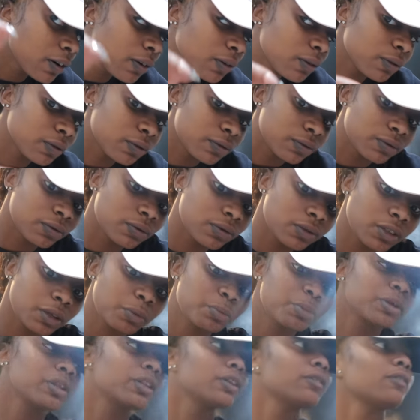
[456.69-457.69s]
Oh, you
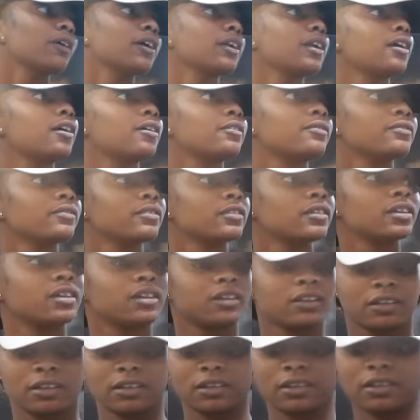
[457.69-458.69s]
can peel it right off the
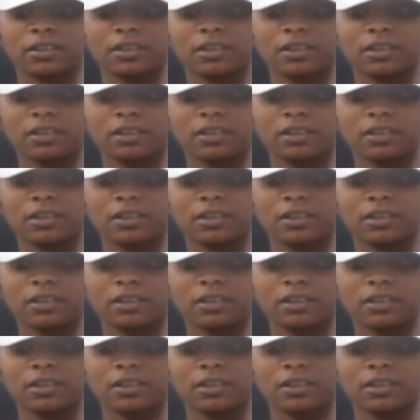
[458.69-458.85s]
skin.